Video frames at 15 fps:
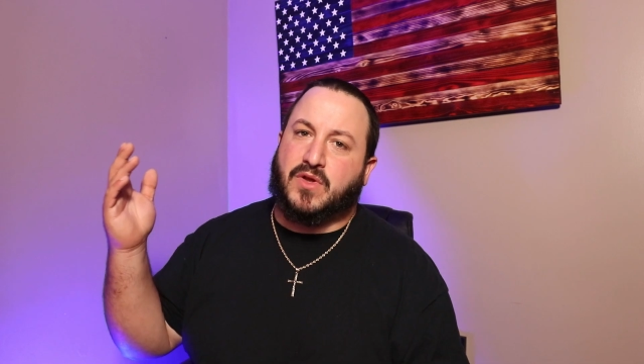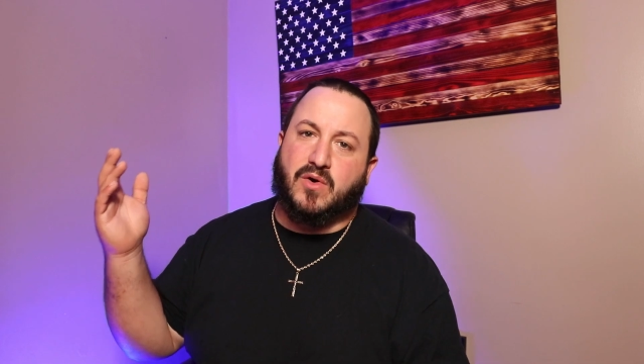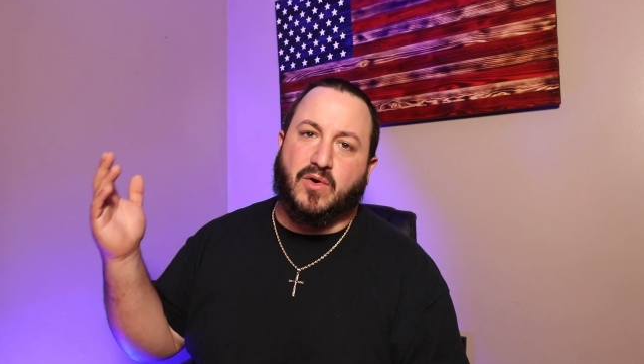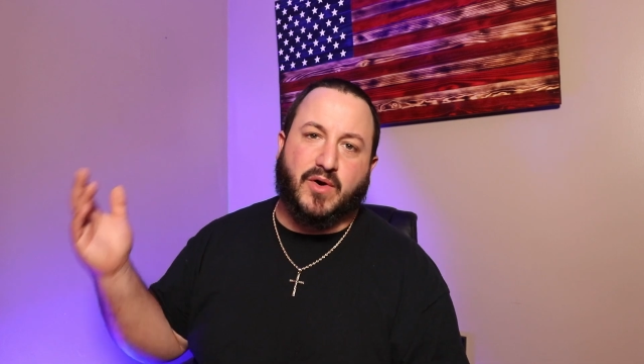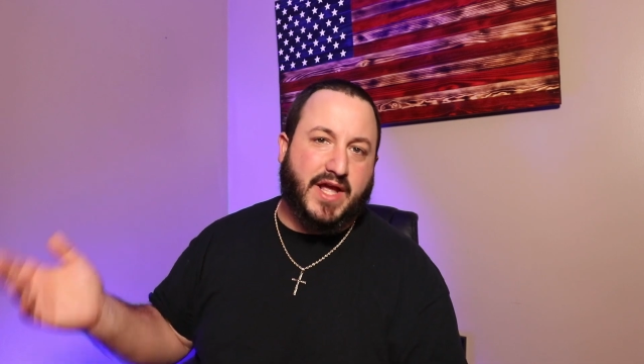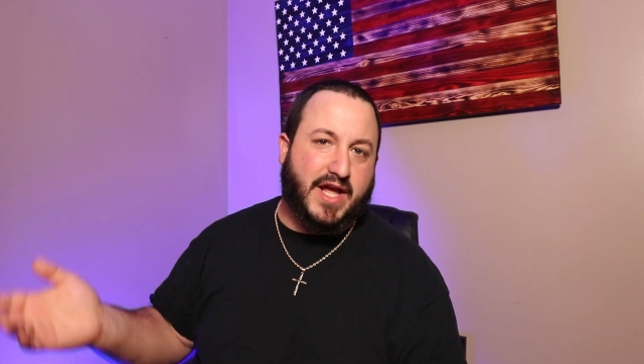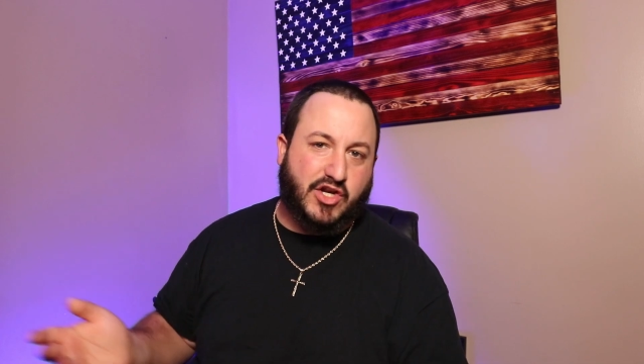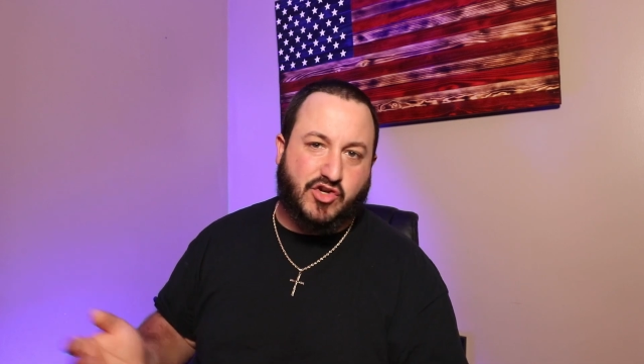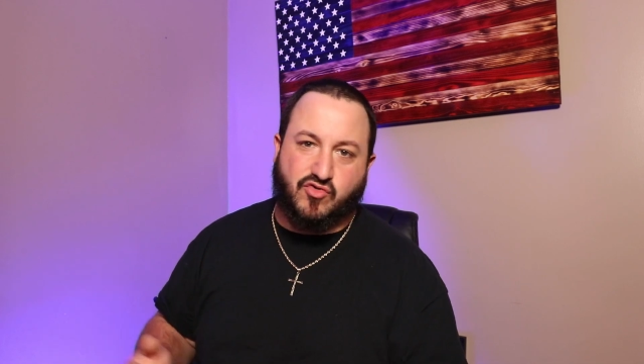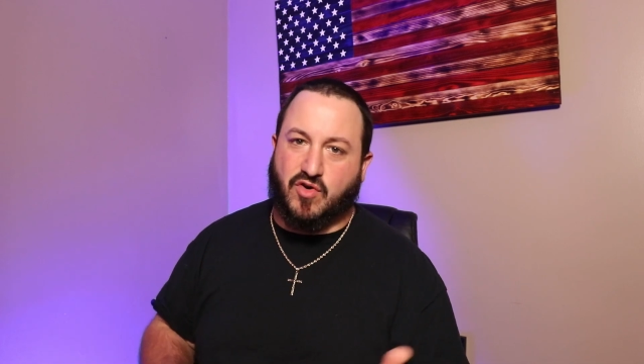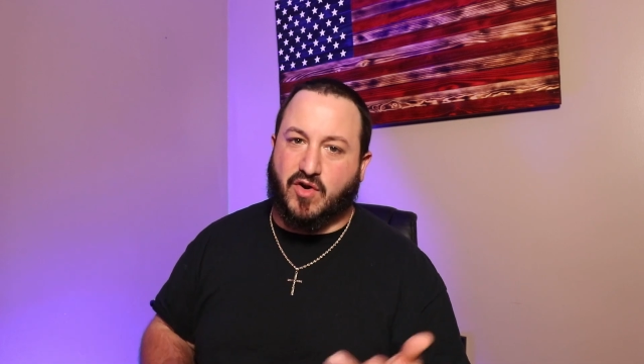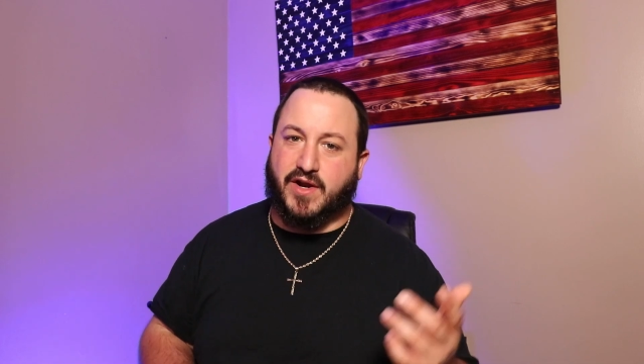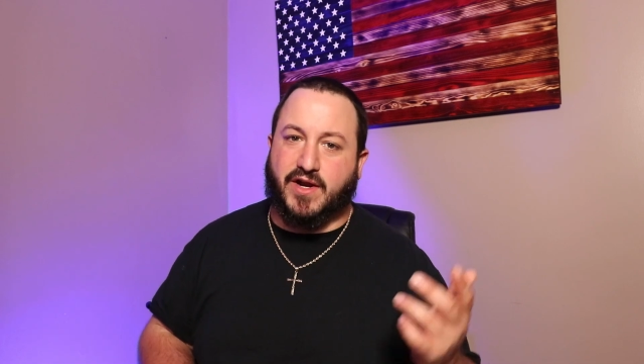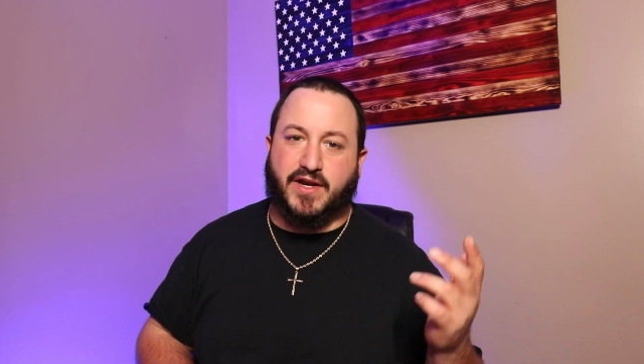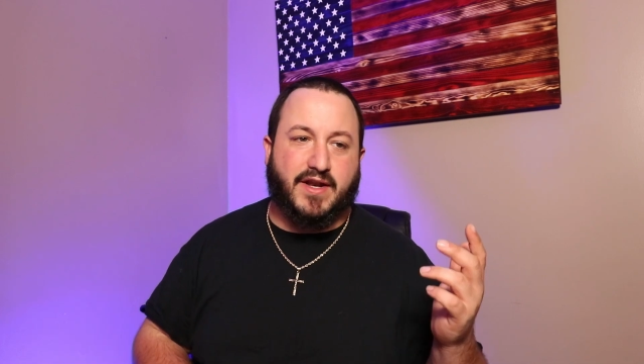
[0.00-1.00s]
or an
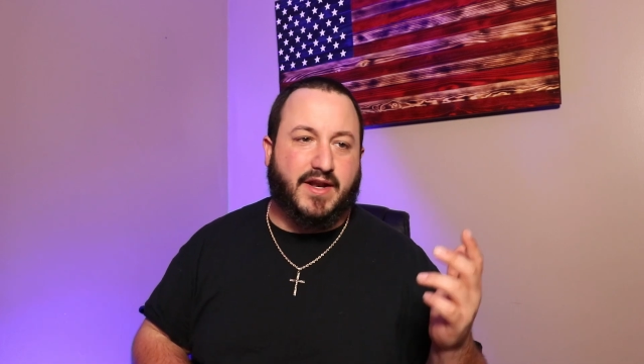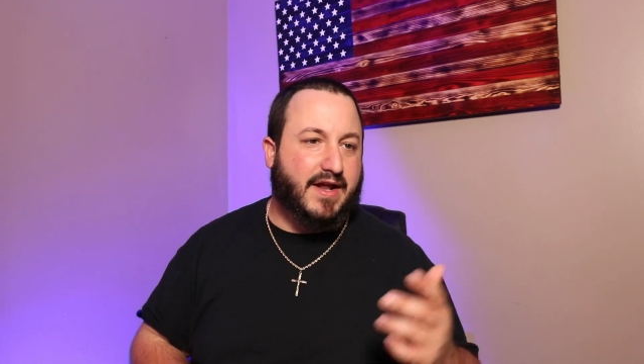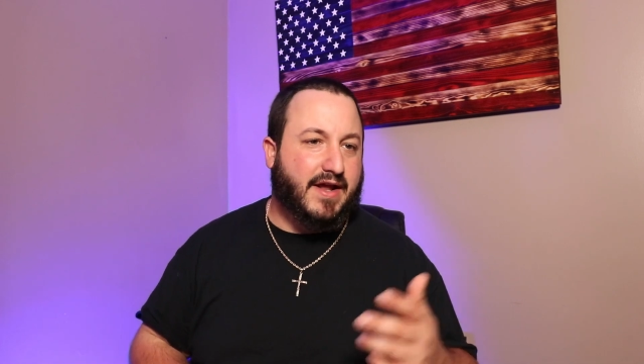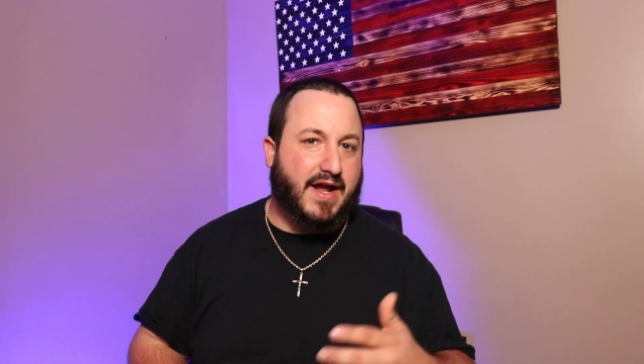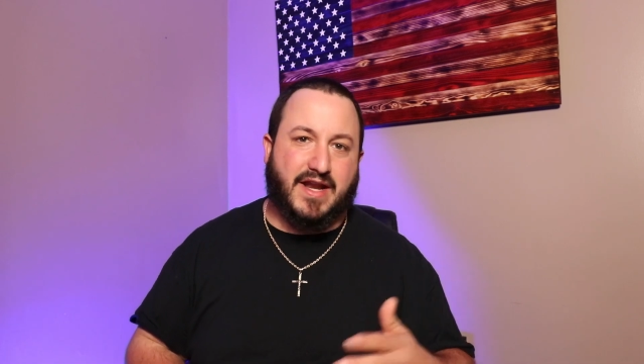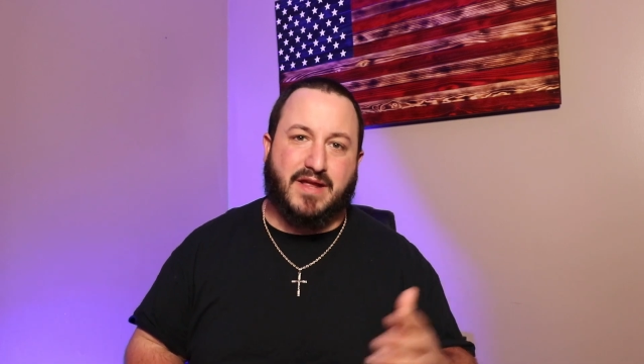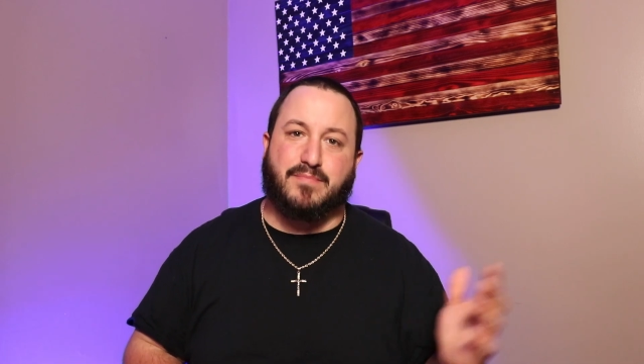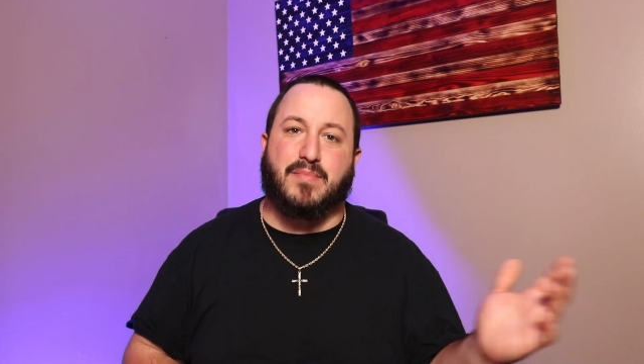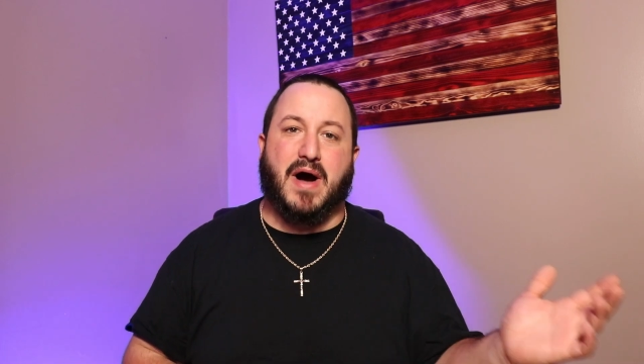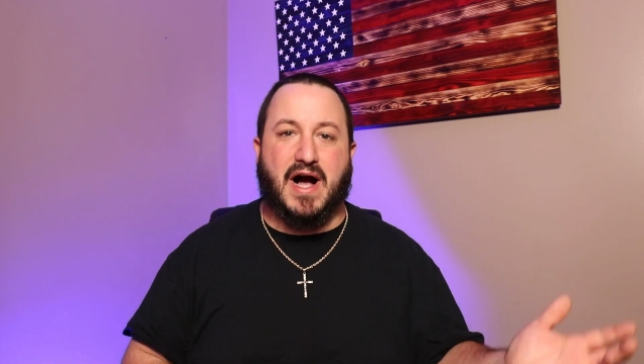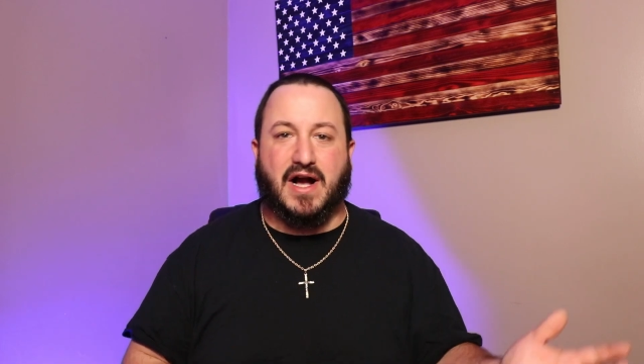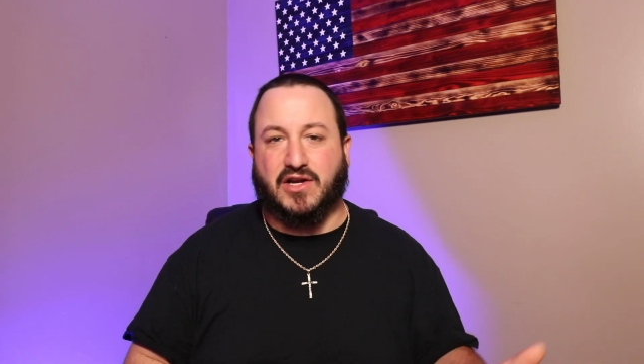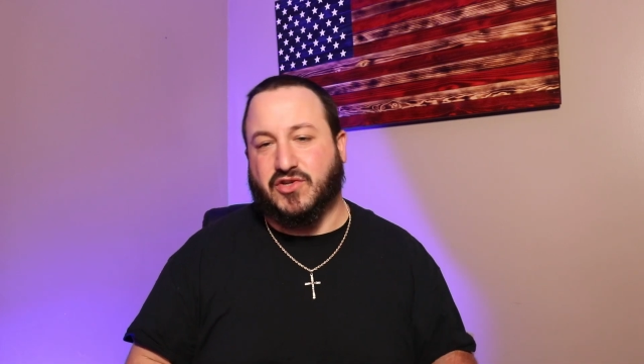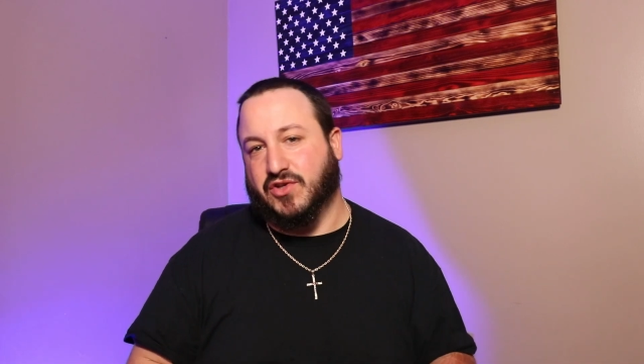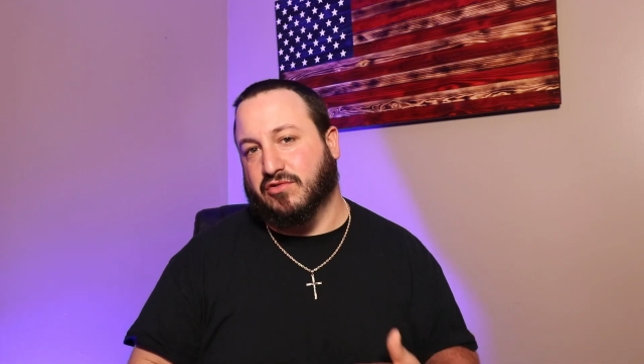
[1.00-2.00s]
Android, any
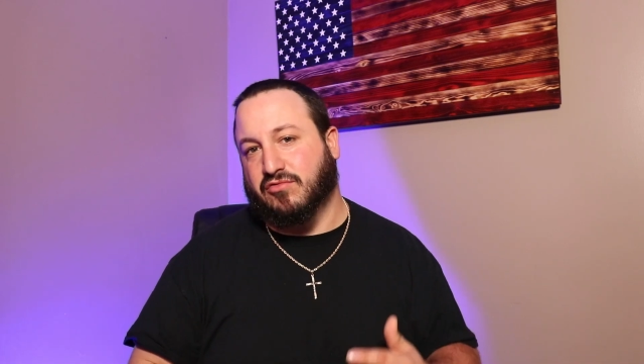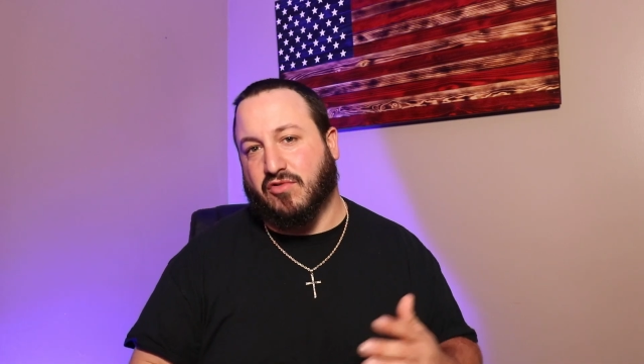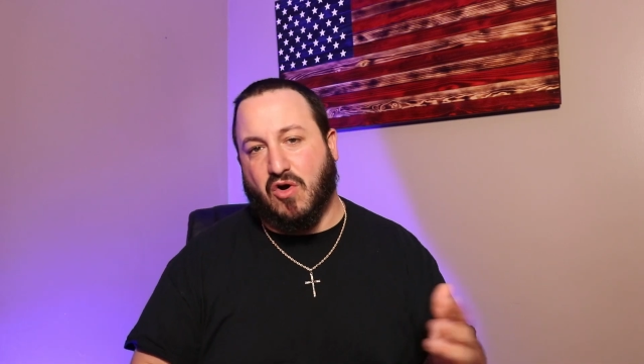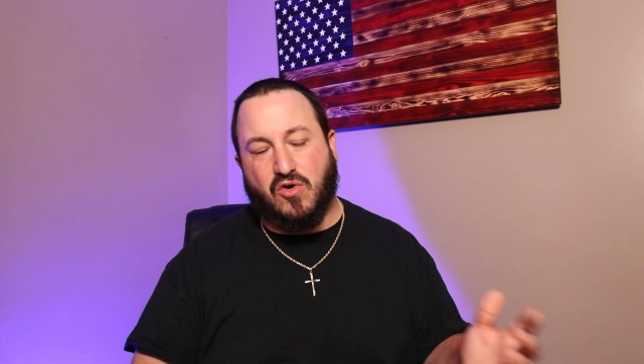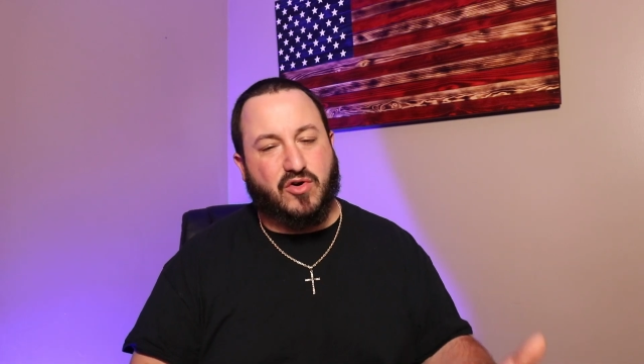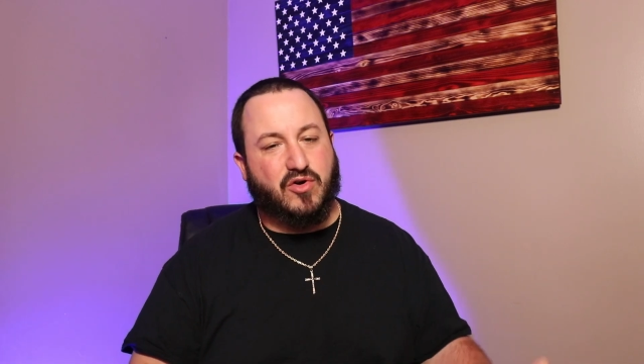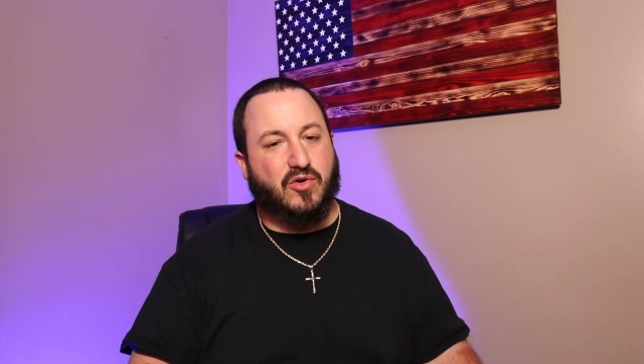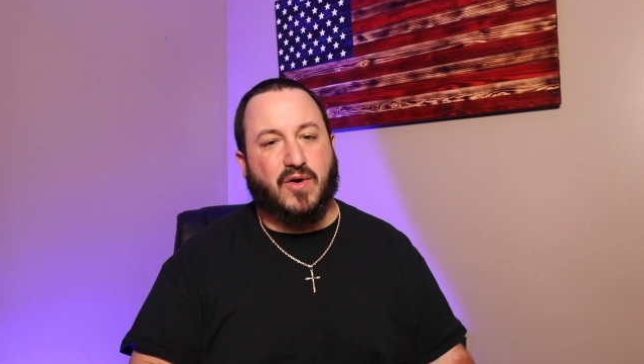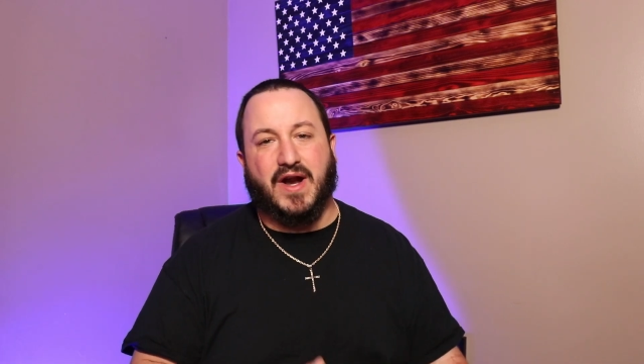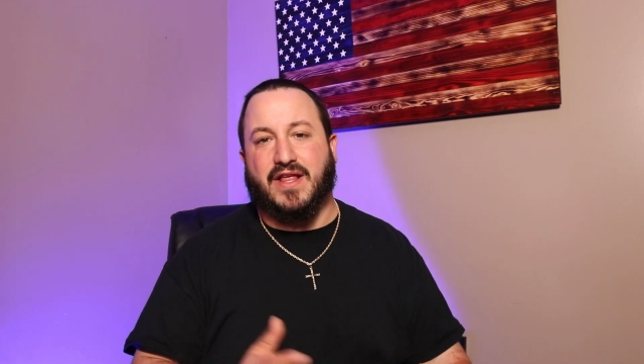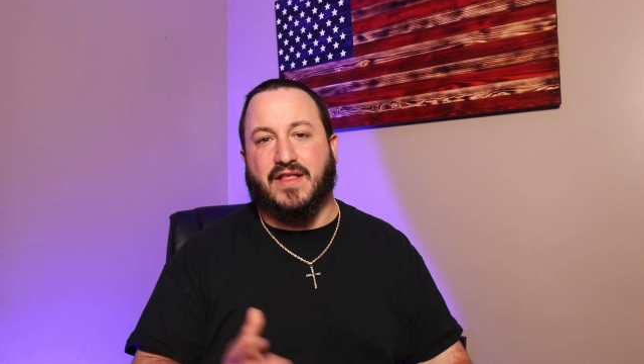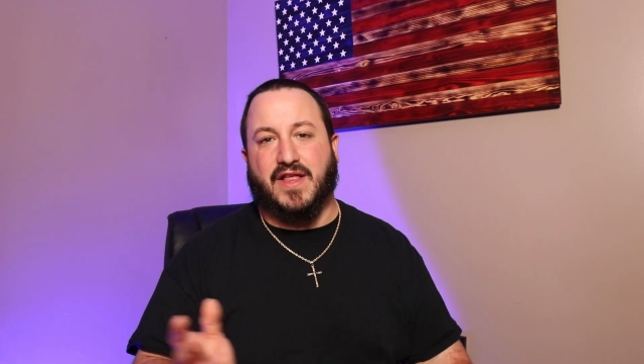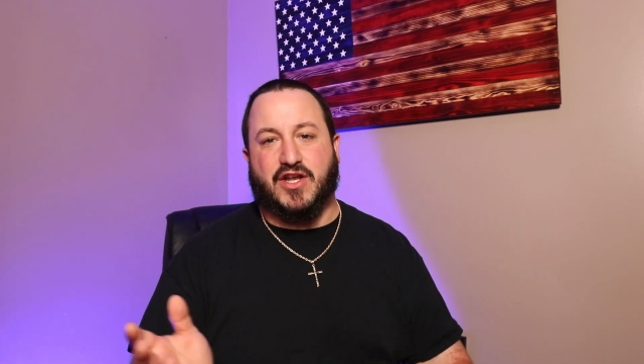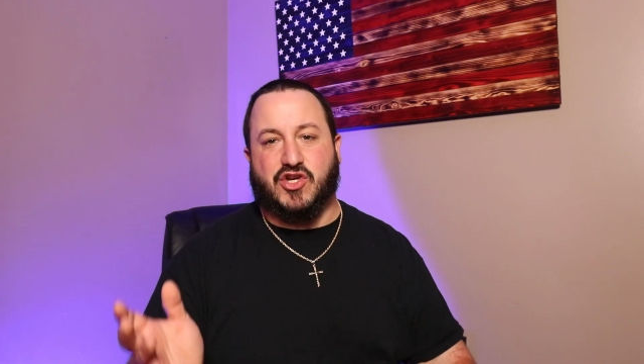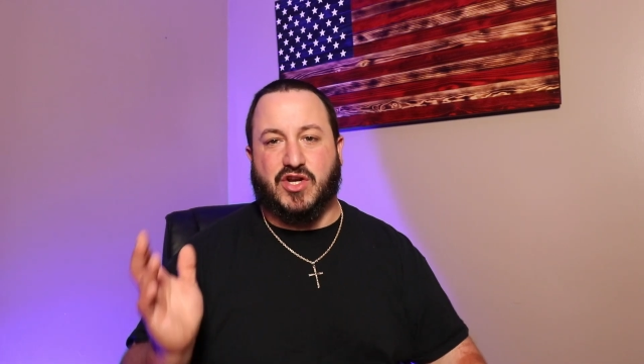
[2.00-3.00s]
box, or the Roku or any
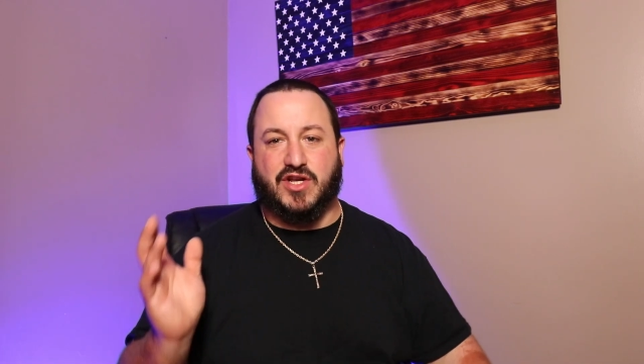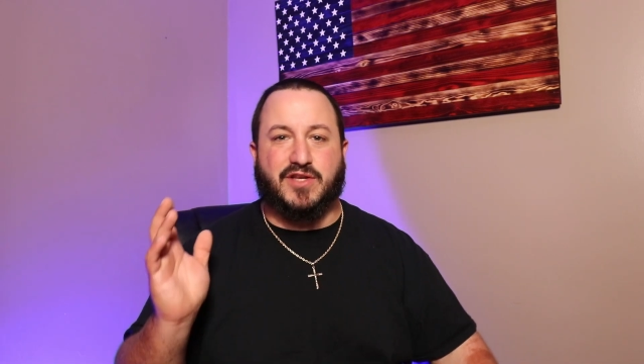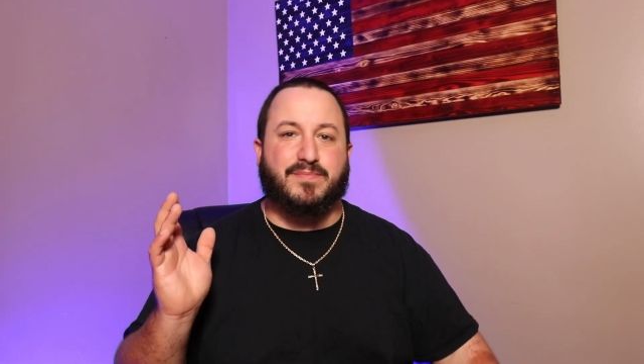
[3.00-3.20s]
of that shit,